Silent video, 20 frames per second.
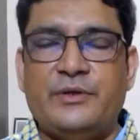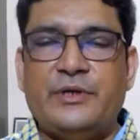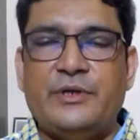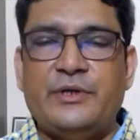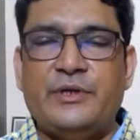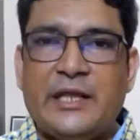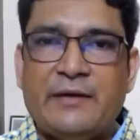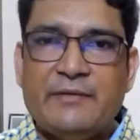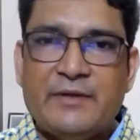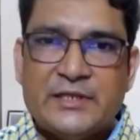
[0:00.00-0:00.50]

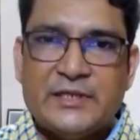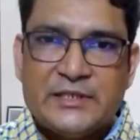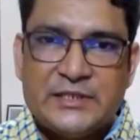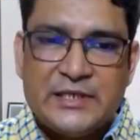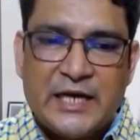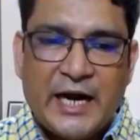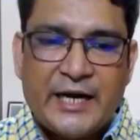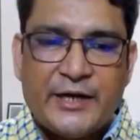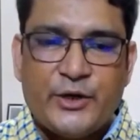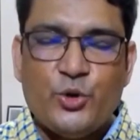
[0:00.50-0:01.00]
They will
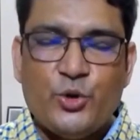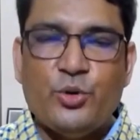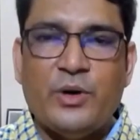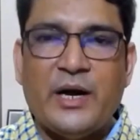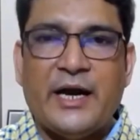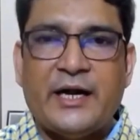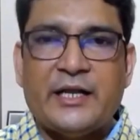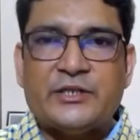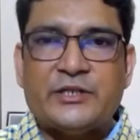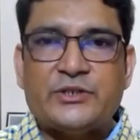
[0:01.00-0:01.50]
start you
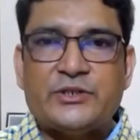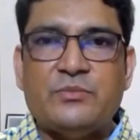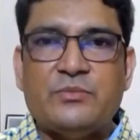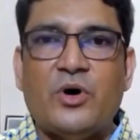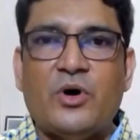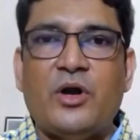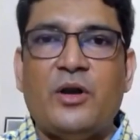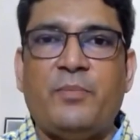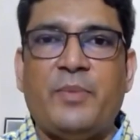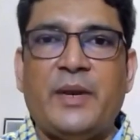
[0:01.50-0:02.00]
at a
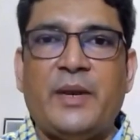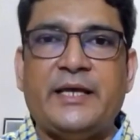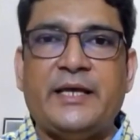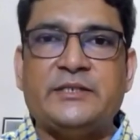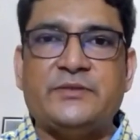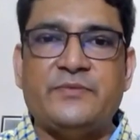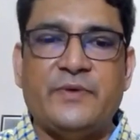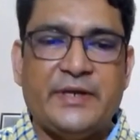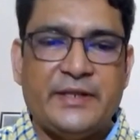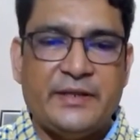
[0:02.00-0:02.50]
small
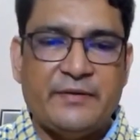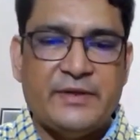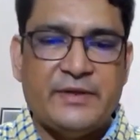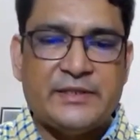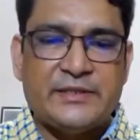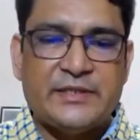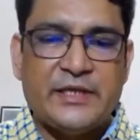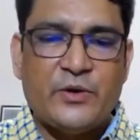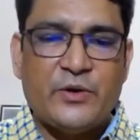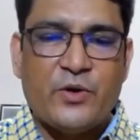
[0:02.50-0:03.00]
place where they
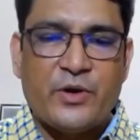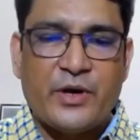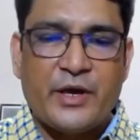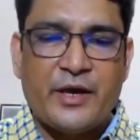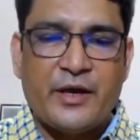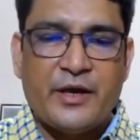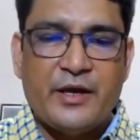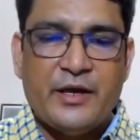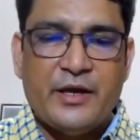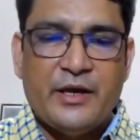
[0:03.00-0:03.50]
will say,
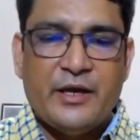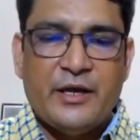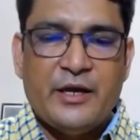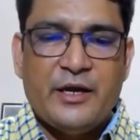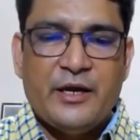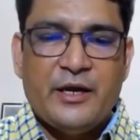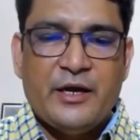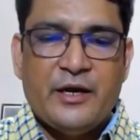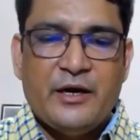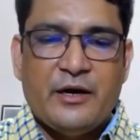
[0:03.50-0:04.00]
okay,
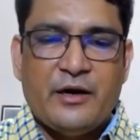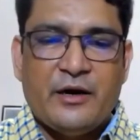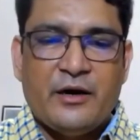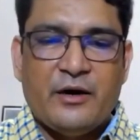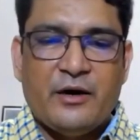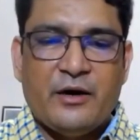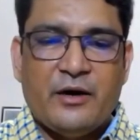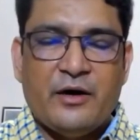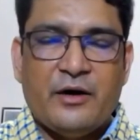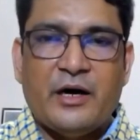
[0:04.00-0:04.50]

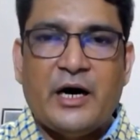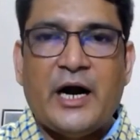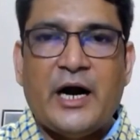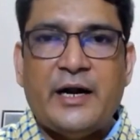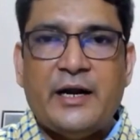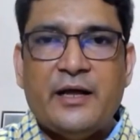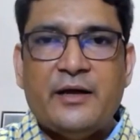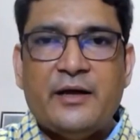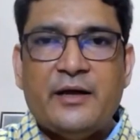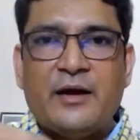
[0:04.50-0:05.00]

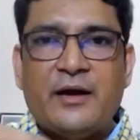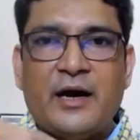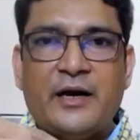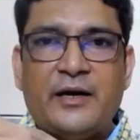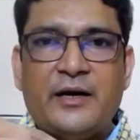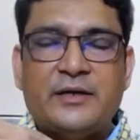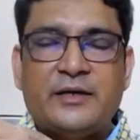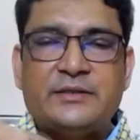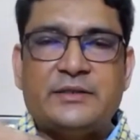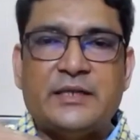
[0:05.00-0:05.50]

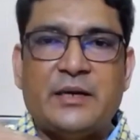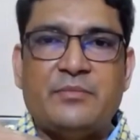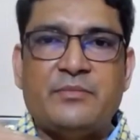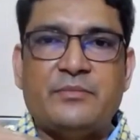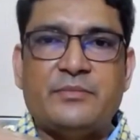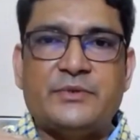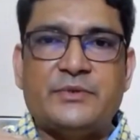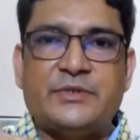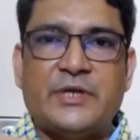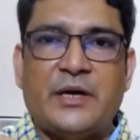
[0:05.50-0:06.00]
under
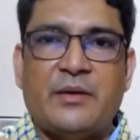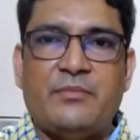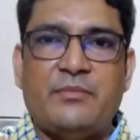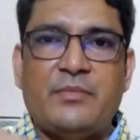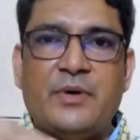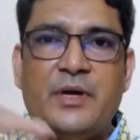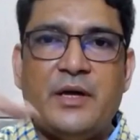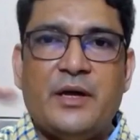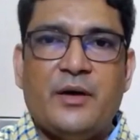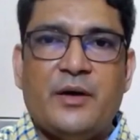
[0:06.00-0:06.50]

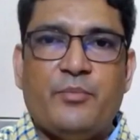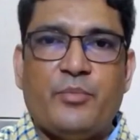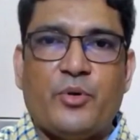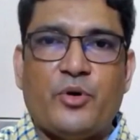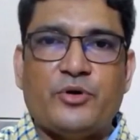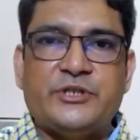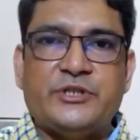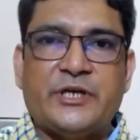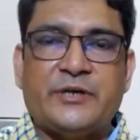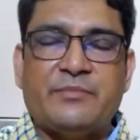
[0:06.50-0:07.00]
some
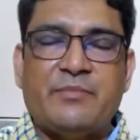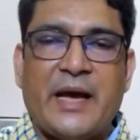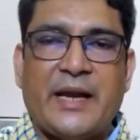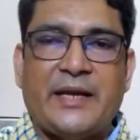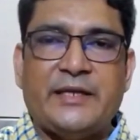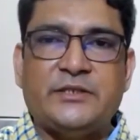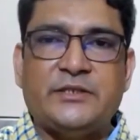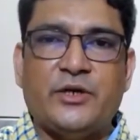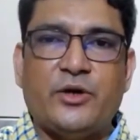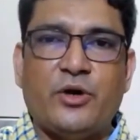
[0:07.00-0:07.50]
project
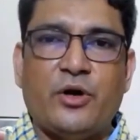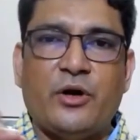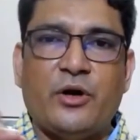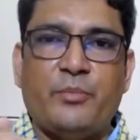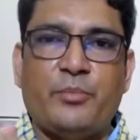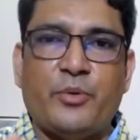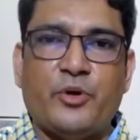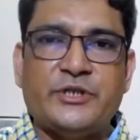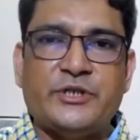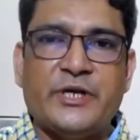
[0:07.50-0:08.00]
manager or a
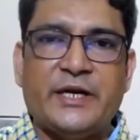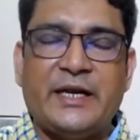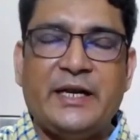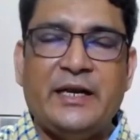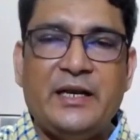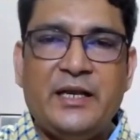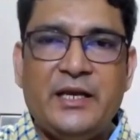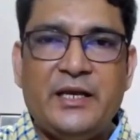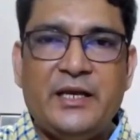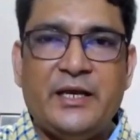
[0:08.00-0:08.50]
project
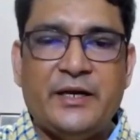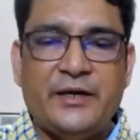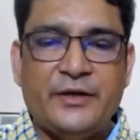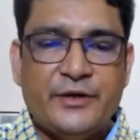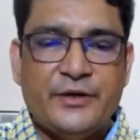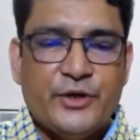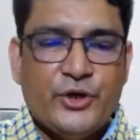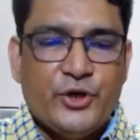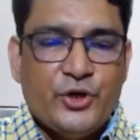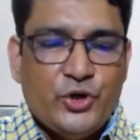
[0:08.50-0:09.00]

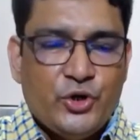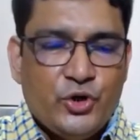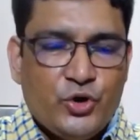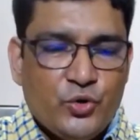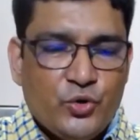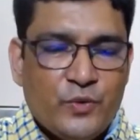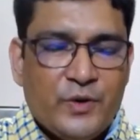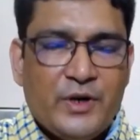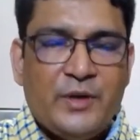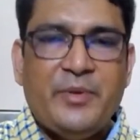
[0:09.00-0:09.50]
lead,
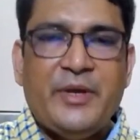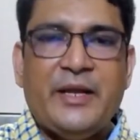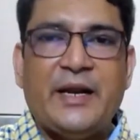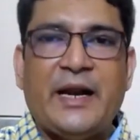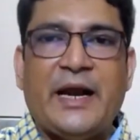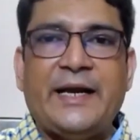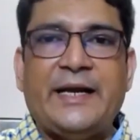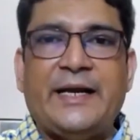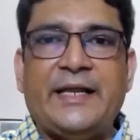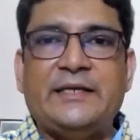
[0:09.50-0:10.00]
you will be
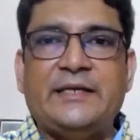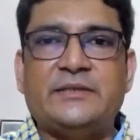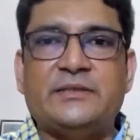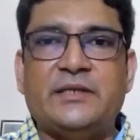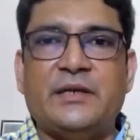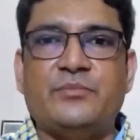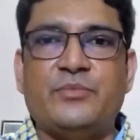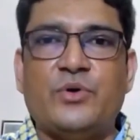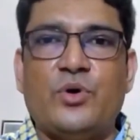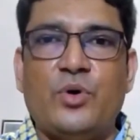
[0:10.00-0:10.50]
writing
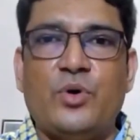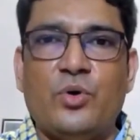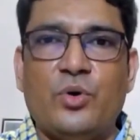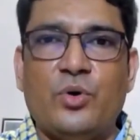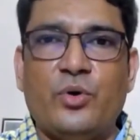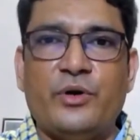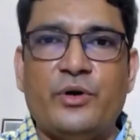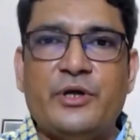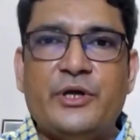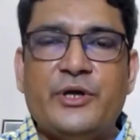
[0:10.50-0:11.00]
some
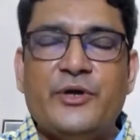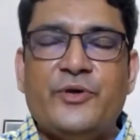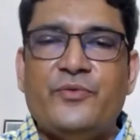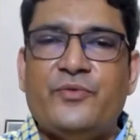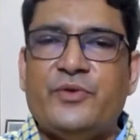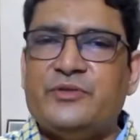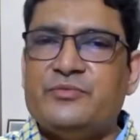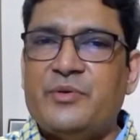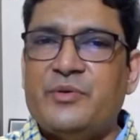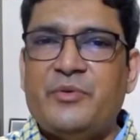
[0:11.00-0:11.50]
code
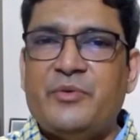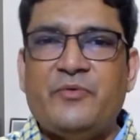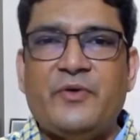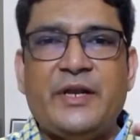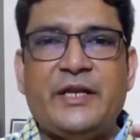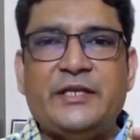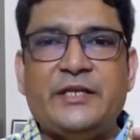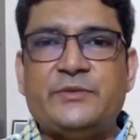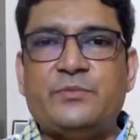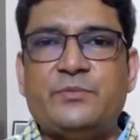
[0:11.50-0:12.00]
which may be
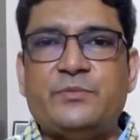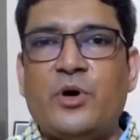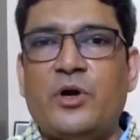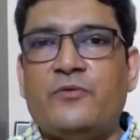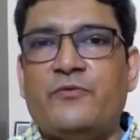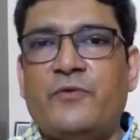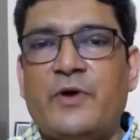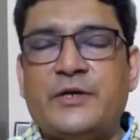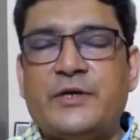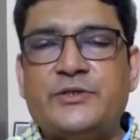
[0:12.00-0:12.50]
very small
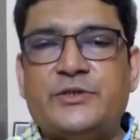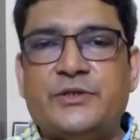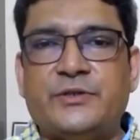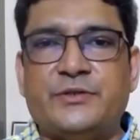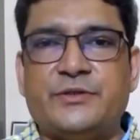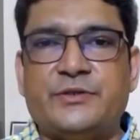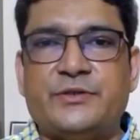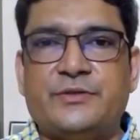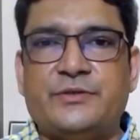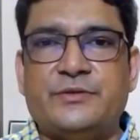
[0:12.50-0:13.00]

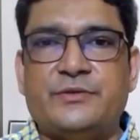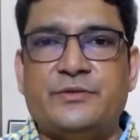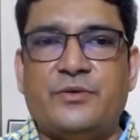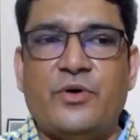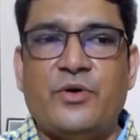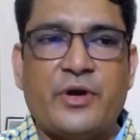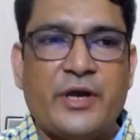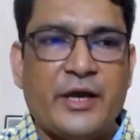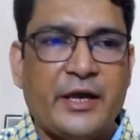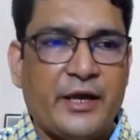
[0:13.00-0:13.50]
functions.
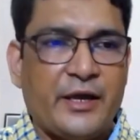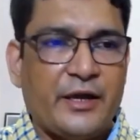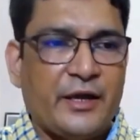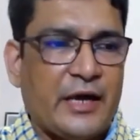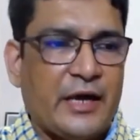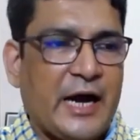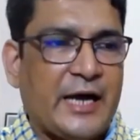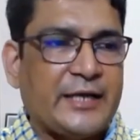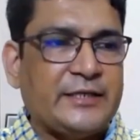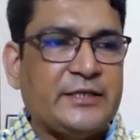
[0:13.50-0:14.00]
Okay,
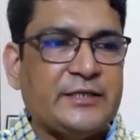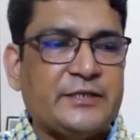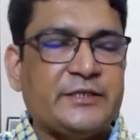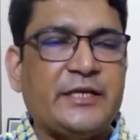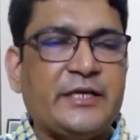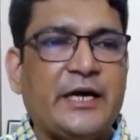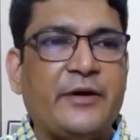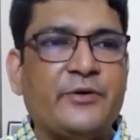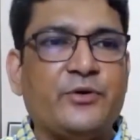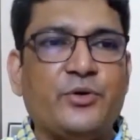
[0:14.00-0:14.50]
I just
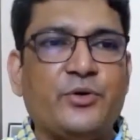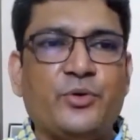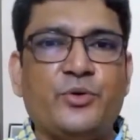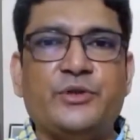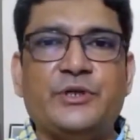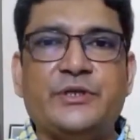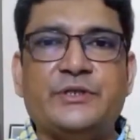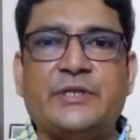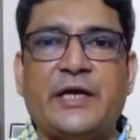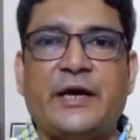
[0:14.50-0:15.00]
have to do
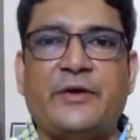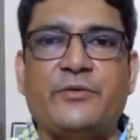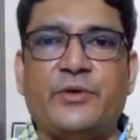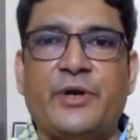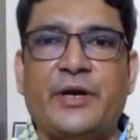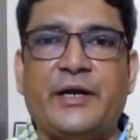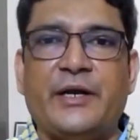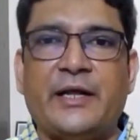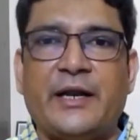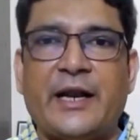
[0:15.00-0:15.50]
this, I have to
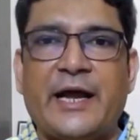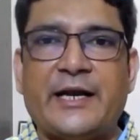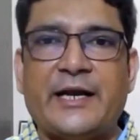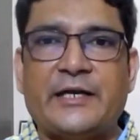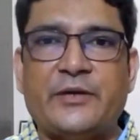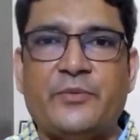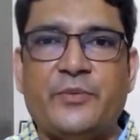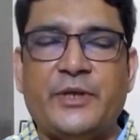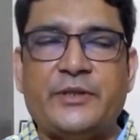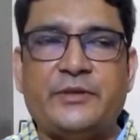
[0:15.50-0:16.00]

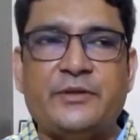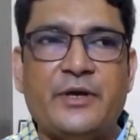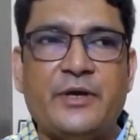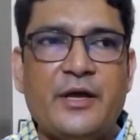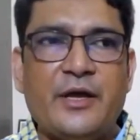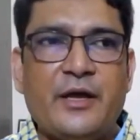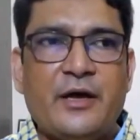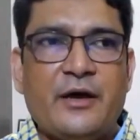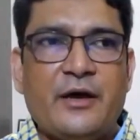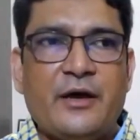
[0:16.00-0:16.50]
interact with,
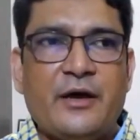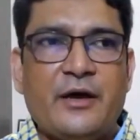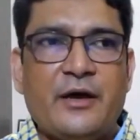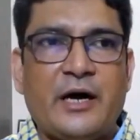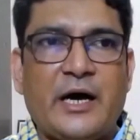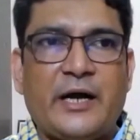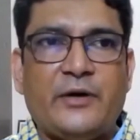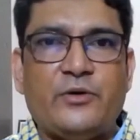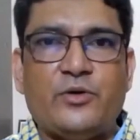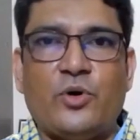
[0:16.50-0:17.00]

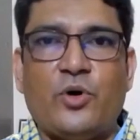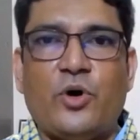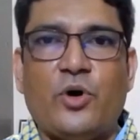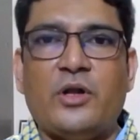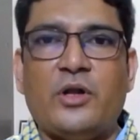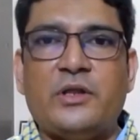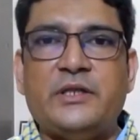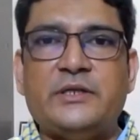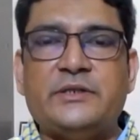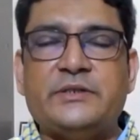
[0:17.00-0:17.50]
I have to
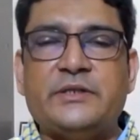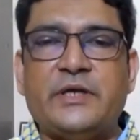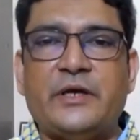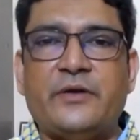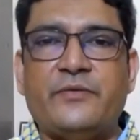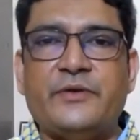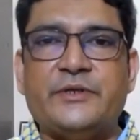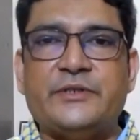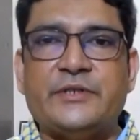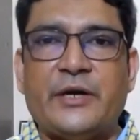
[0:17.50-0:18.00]
call this
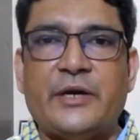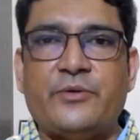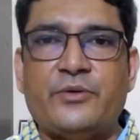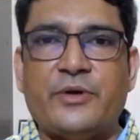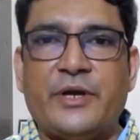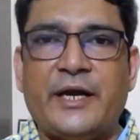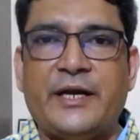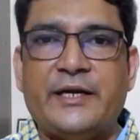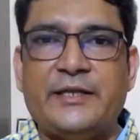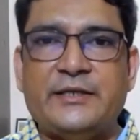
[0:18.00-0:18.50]
service, I have to
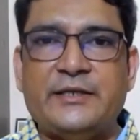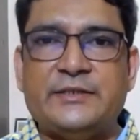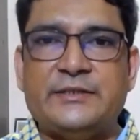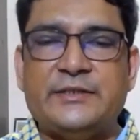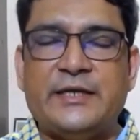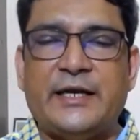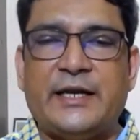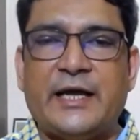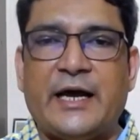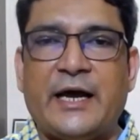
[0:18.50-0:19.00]
get this
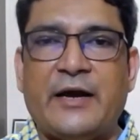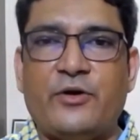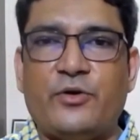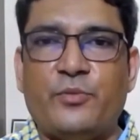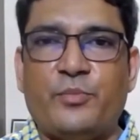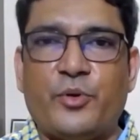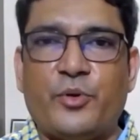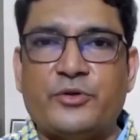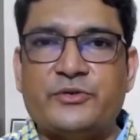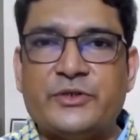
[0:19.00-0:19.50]
data, I have to
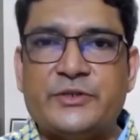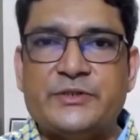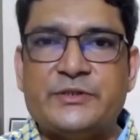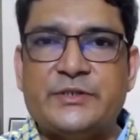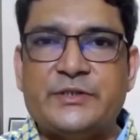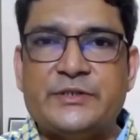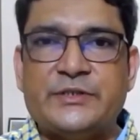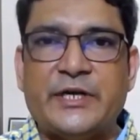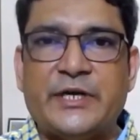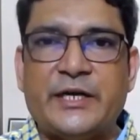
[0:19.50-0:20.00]
process
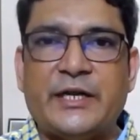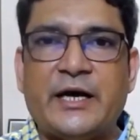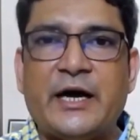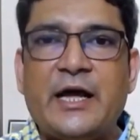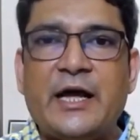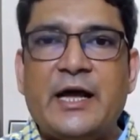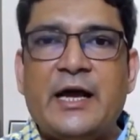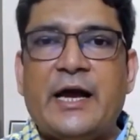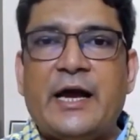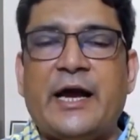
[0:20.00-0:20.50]
this data,
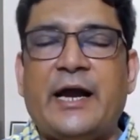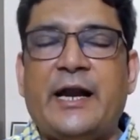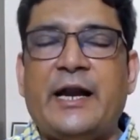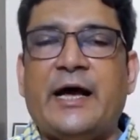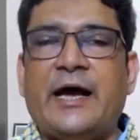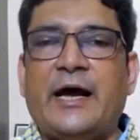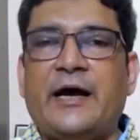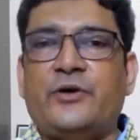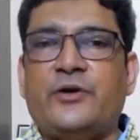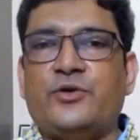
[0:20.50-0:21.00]
and
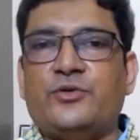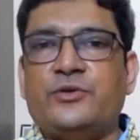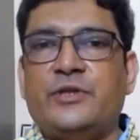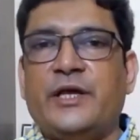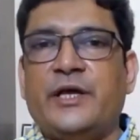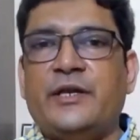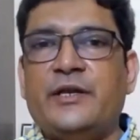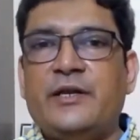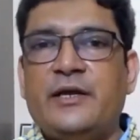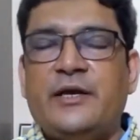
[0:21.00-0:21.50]
I have to
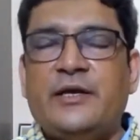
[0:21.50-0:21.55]
then